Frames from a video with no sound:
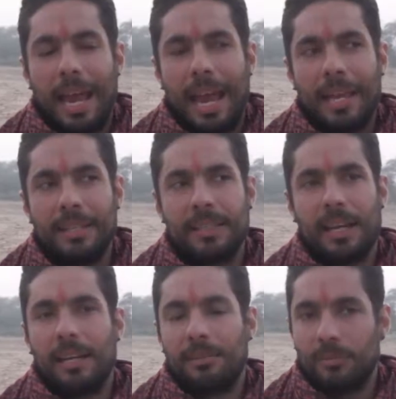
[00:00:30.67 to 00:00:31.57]
And
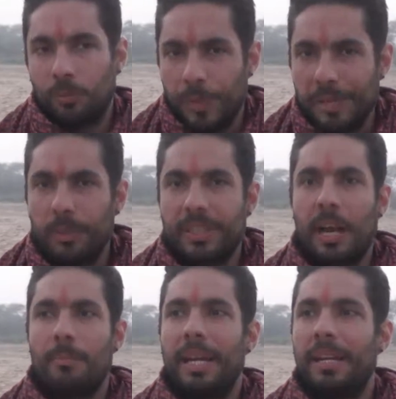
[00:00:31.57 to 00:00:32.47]
uh, we would
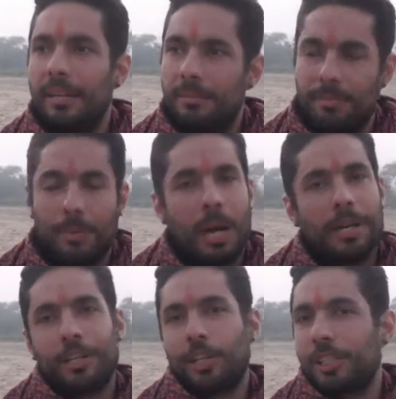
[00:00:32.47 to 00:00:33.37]
come in, and
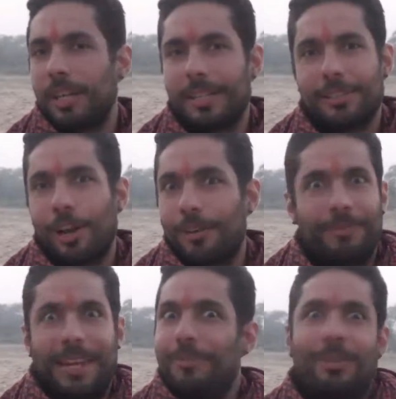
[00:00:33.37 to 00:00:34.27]
Hare Krishna is our
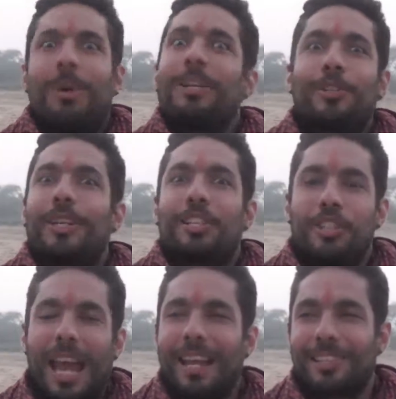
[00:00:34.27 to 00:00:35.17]
favorite mantra to
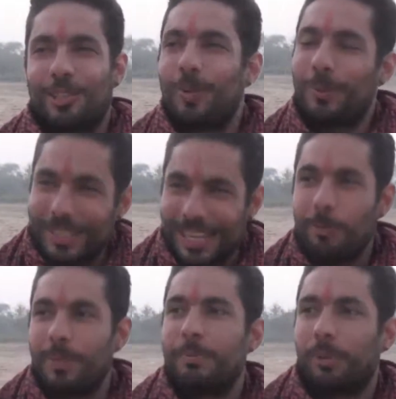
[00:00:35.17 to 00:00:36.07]
chant. So we would
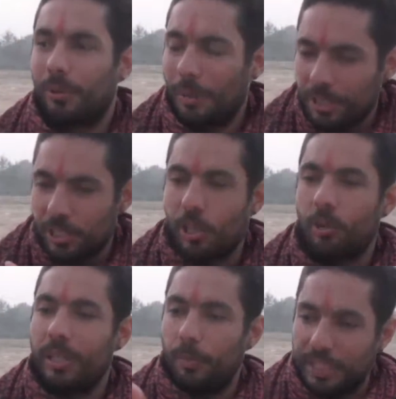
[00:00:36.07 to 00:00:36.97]
tell people, I mean,
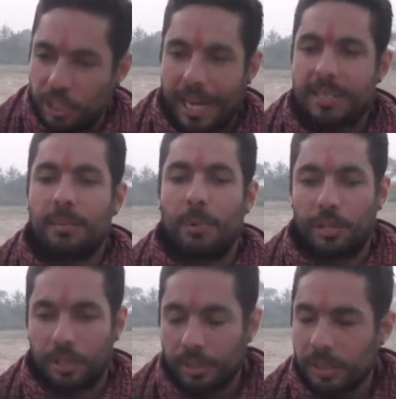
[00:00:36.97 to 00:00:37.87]
slowly we chant some
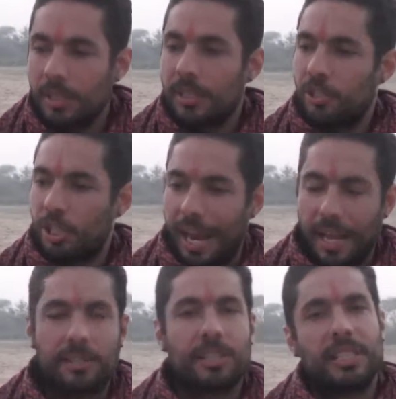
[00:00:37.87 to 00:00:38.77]
other
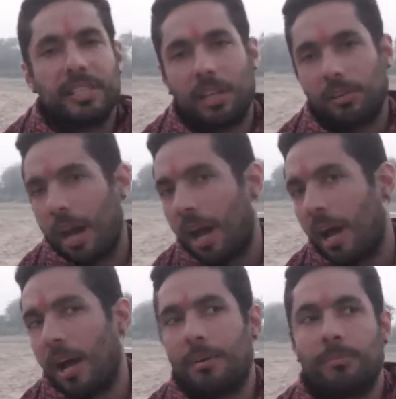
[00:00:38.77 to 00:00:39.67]
chant to
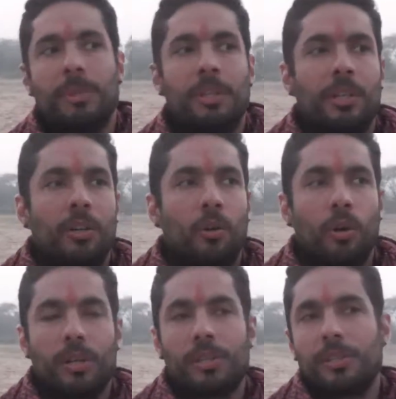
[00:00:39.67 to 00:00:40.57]
Sitaram,
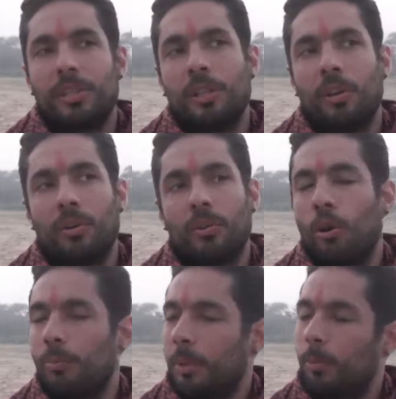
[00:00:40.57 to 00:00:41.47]
or, you know,
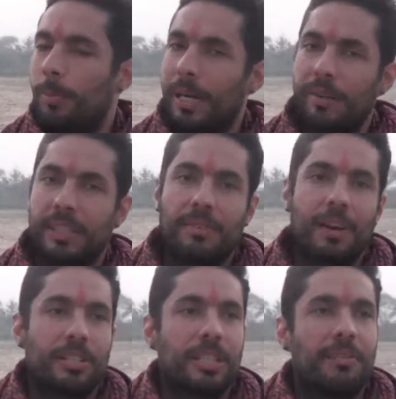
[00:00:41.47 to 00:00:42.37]
Om Namo Bhagavate
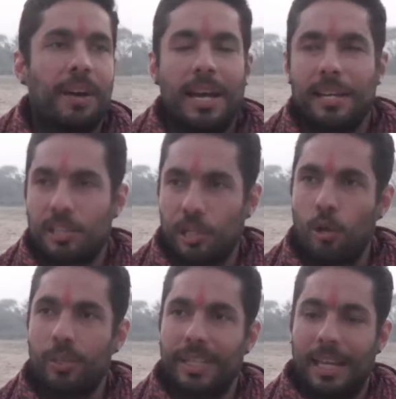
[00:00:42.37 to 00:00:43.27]
Vasudevaya,
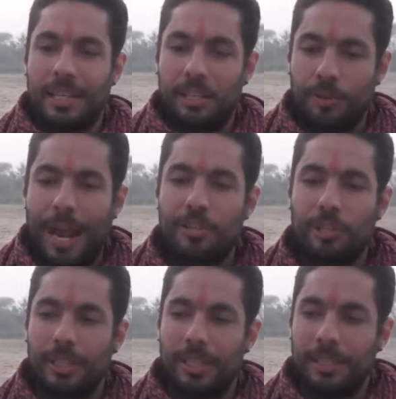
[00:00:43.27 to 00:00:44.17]
slowly, and then
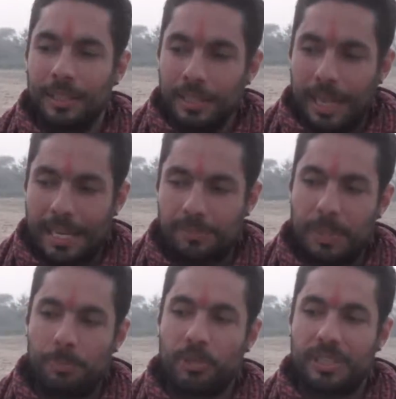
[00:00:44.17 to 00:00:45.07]
gradually, as
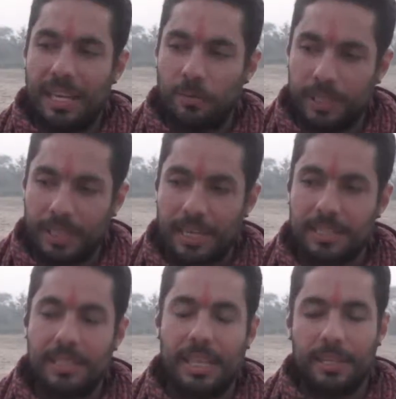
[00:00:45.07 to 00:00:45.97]
people sing with
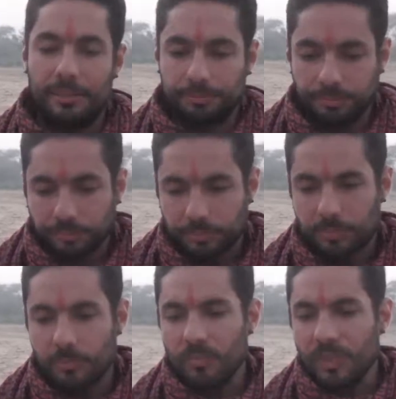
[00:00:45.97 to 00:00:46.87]
us and they
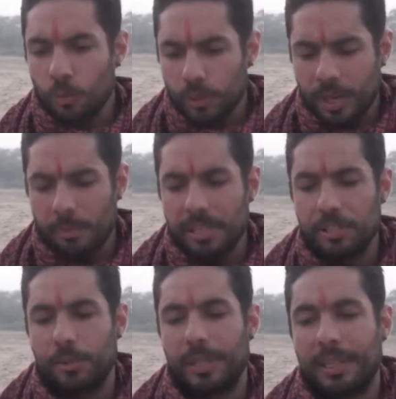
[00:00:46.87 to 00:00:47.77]
would come
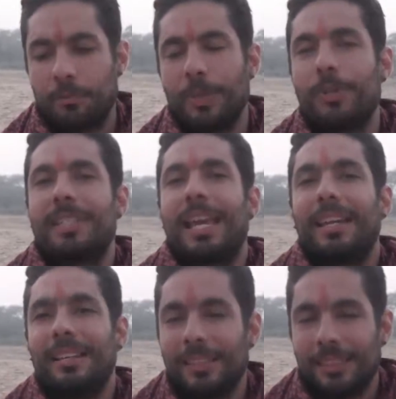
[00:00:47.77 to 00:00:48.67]
into it, then we would
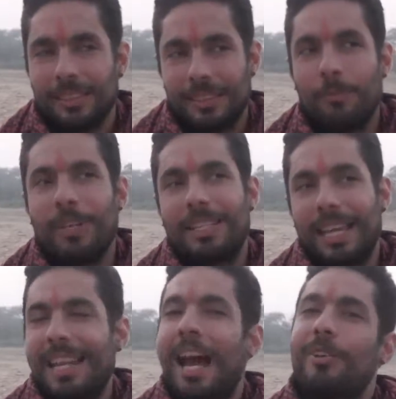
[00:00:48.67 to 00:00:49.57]
say, then we
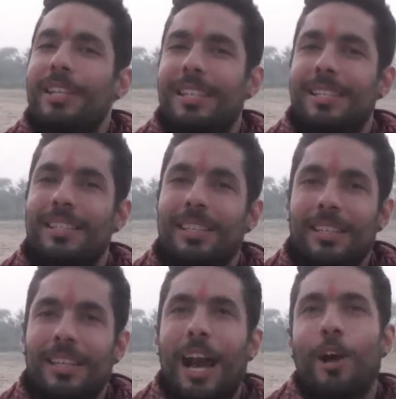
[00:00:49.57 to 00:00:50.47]
say, now this is
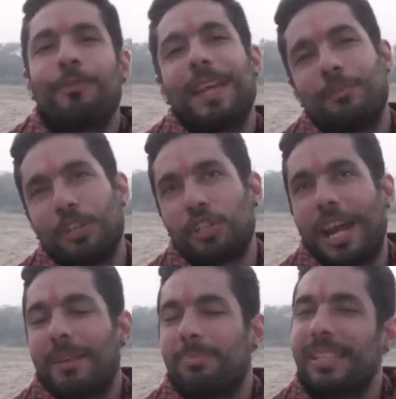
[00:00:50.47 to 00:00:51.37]
our favorite
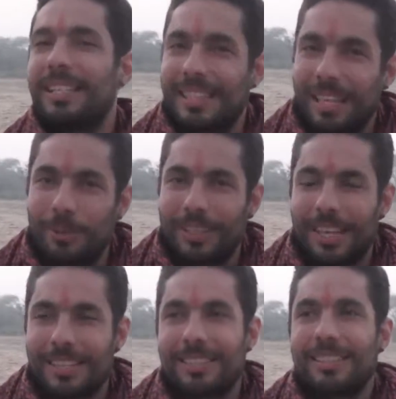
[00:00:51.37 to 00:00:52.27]
chant, please sing with
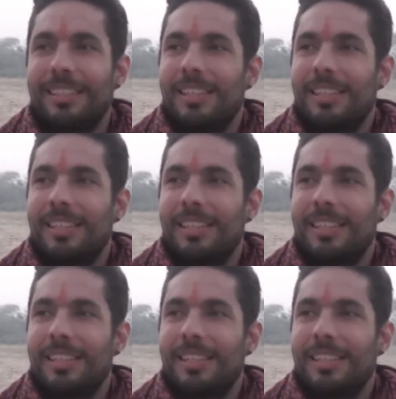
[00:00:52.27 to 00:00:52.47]
us.